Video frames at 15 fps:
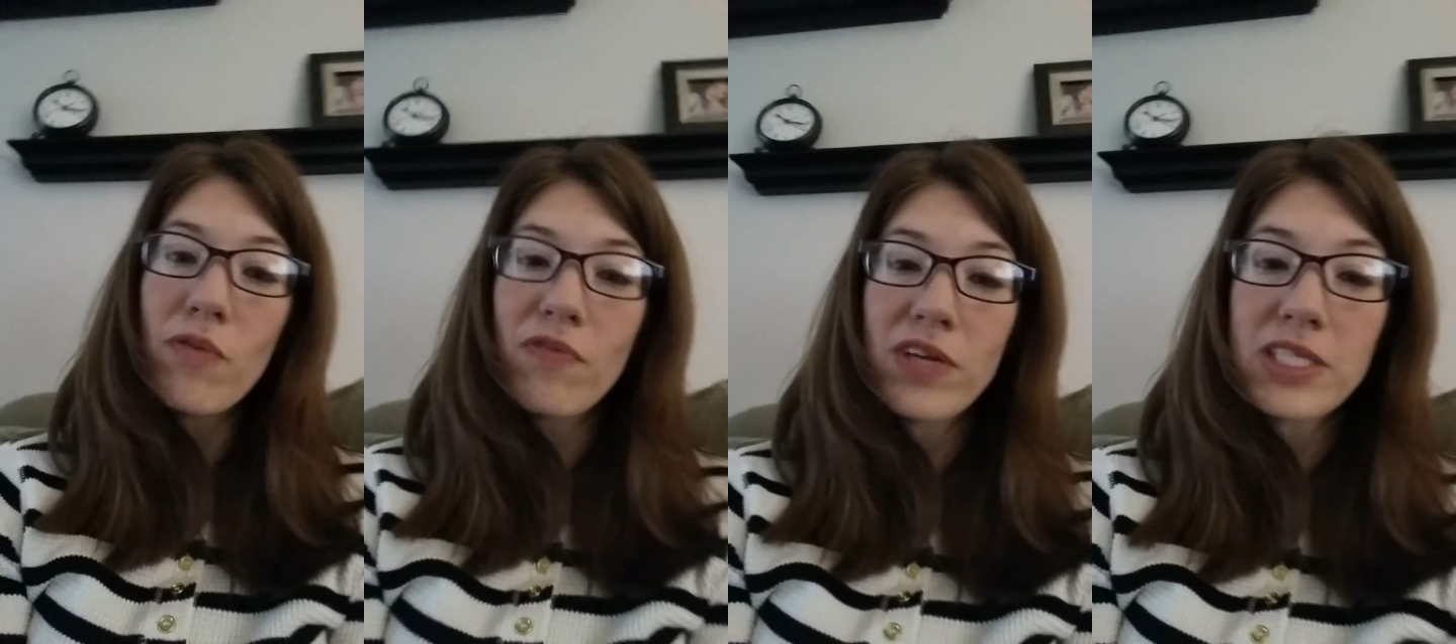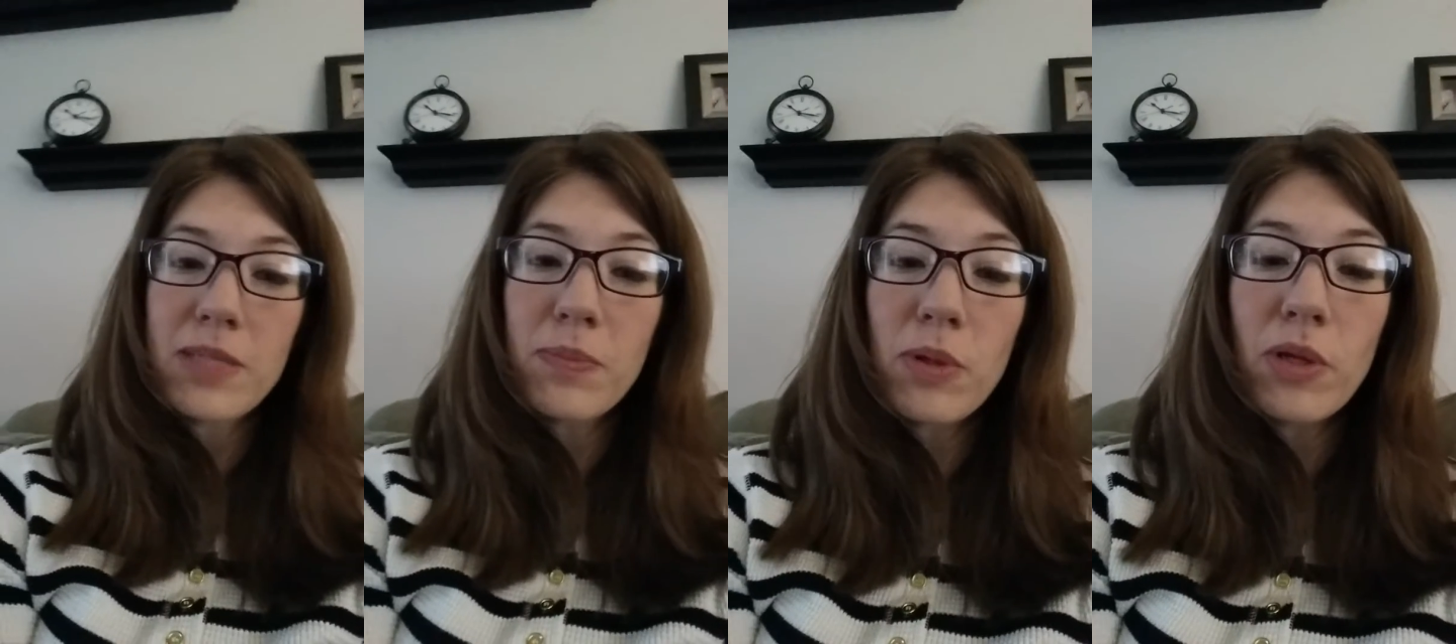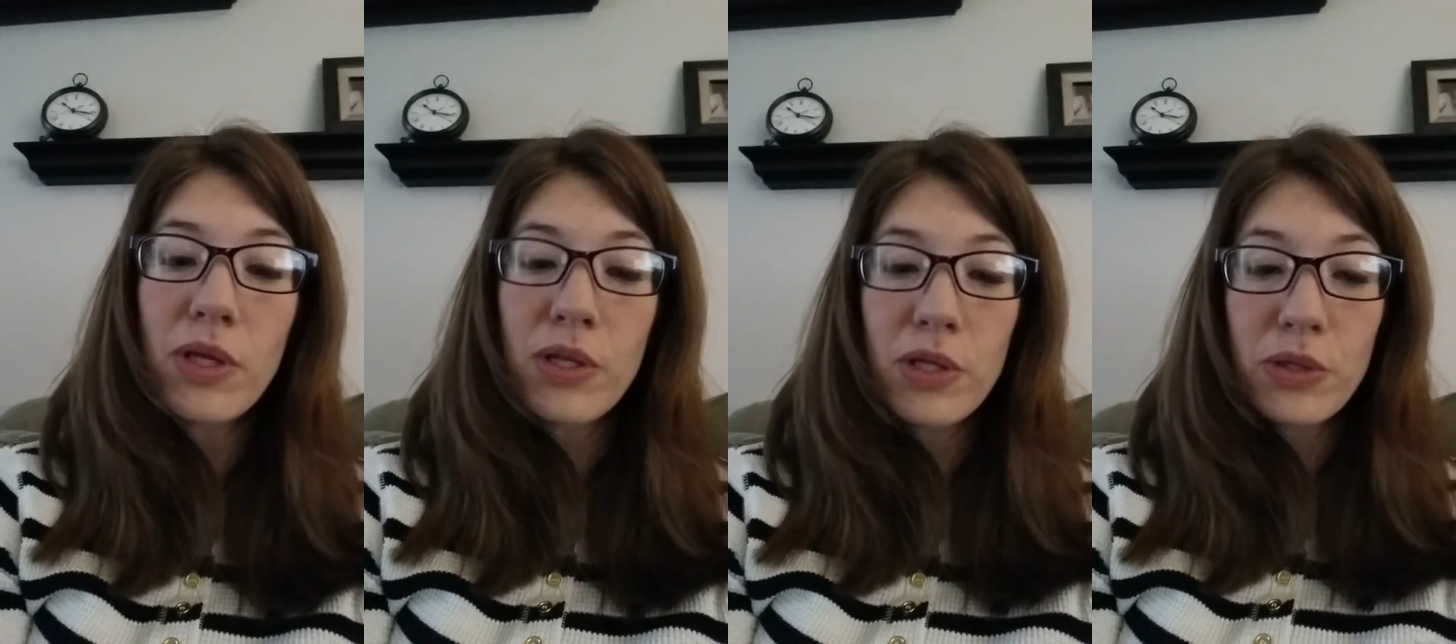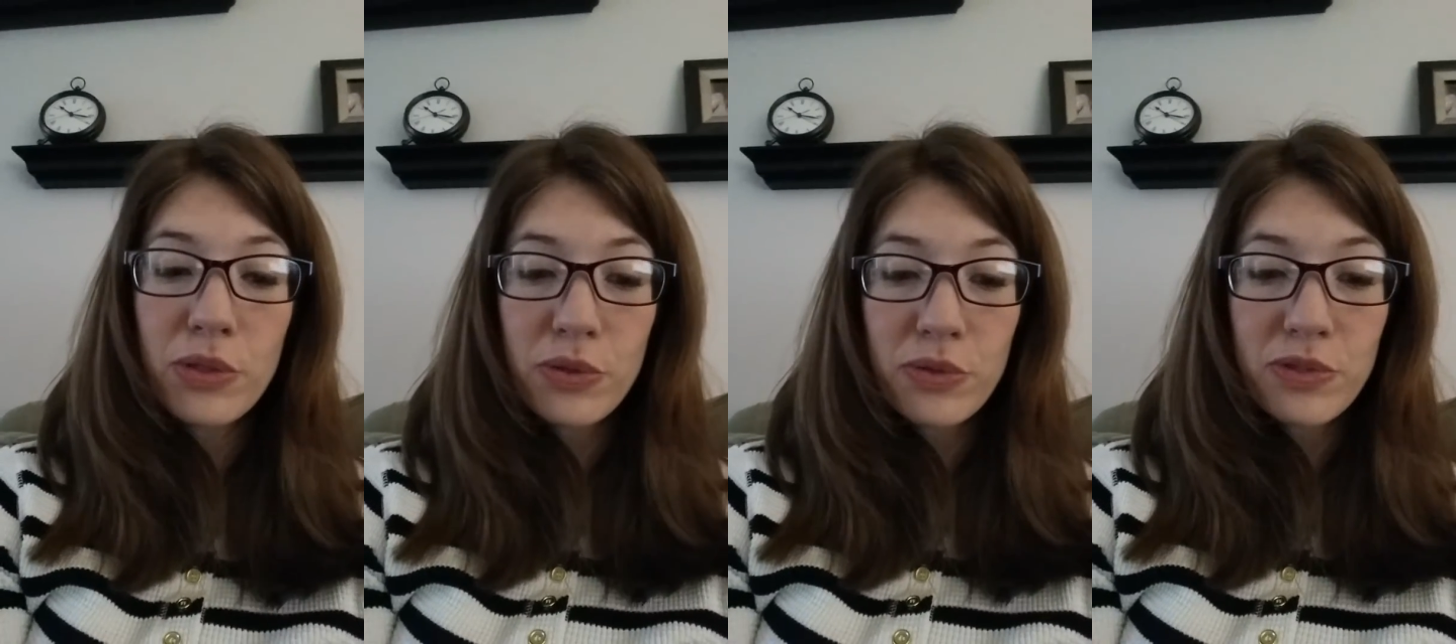visible in
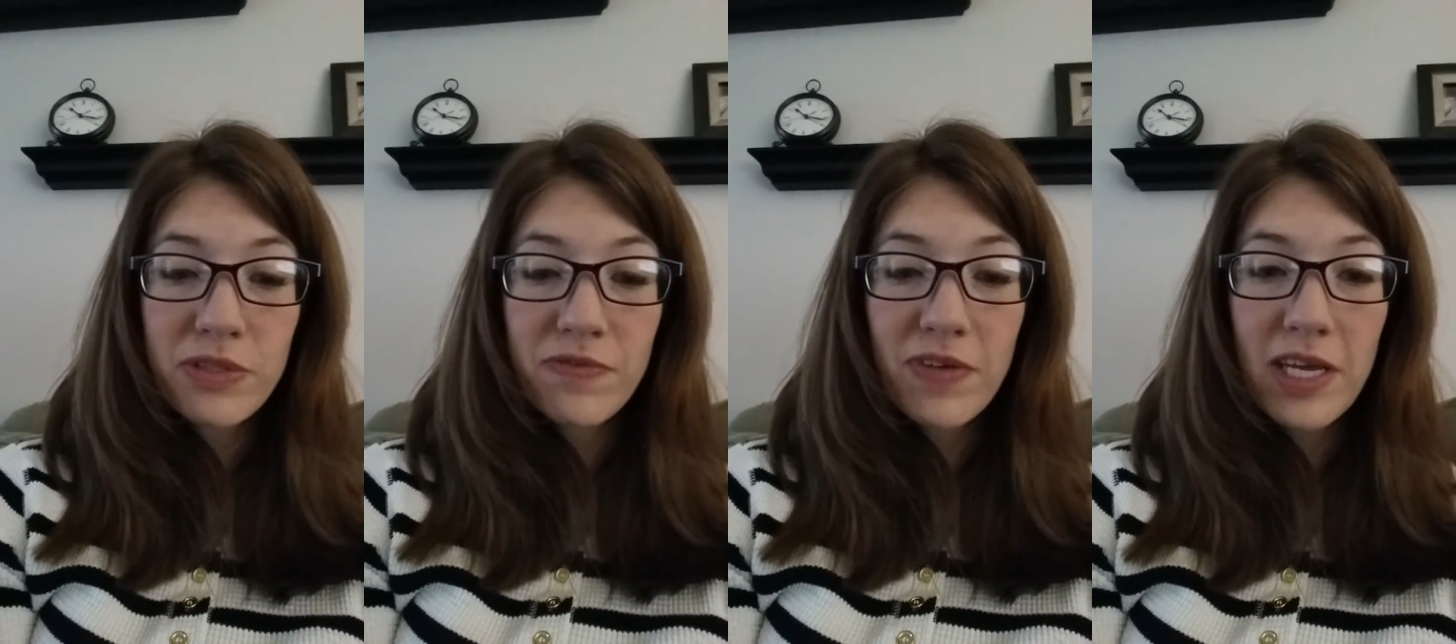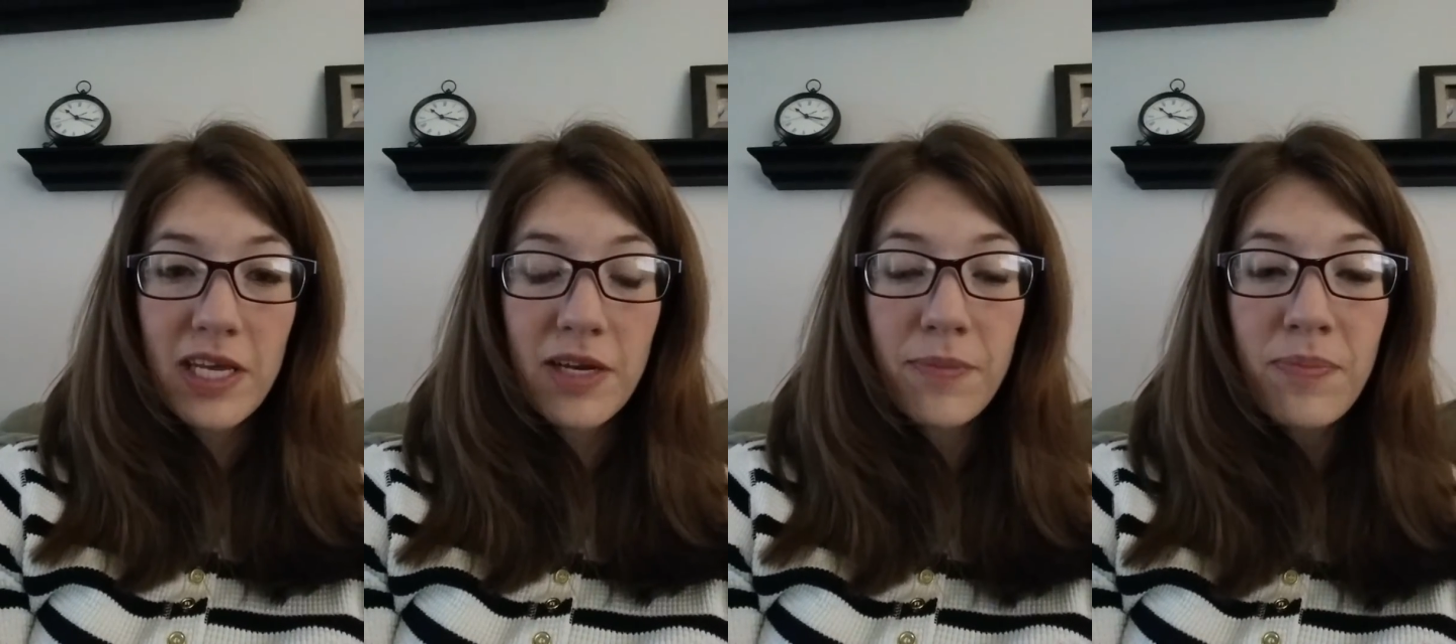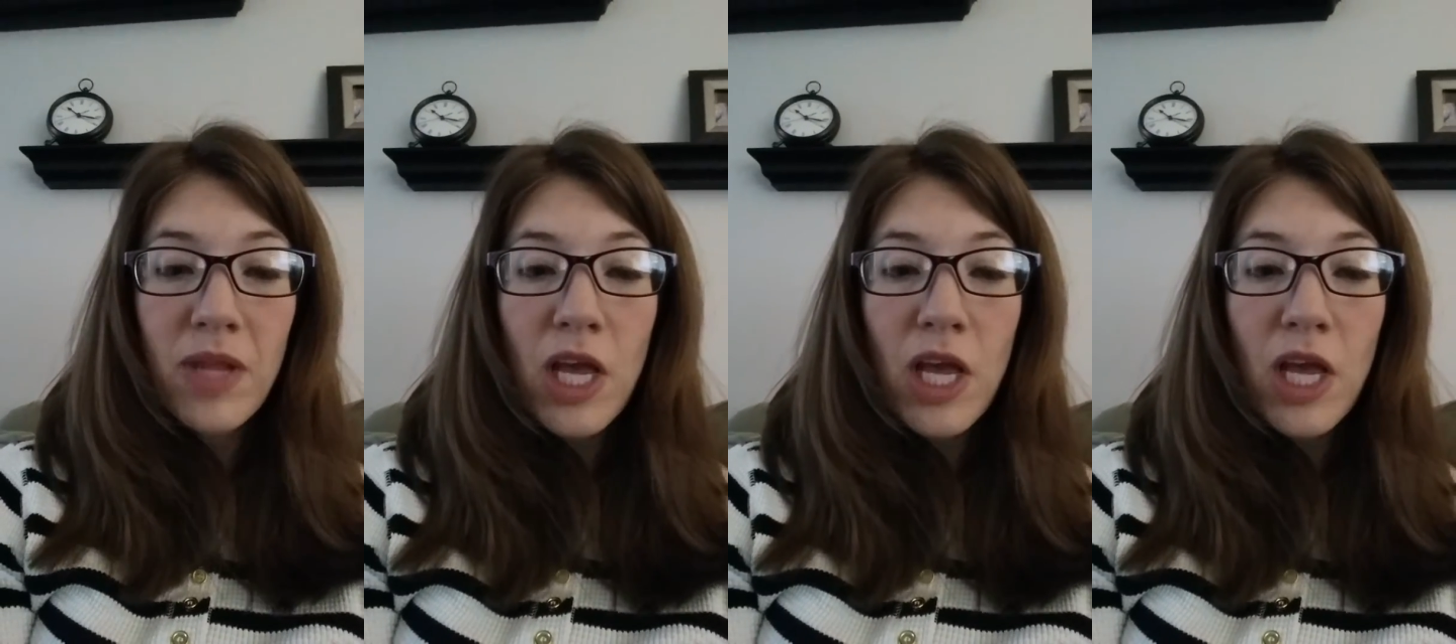the news feed.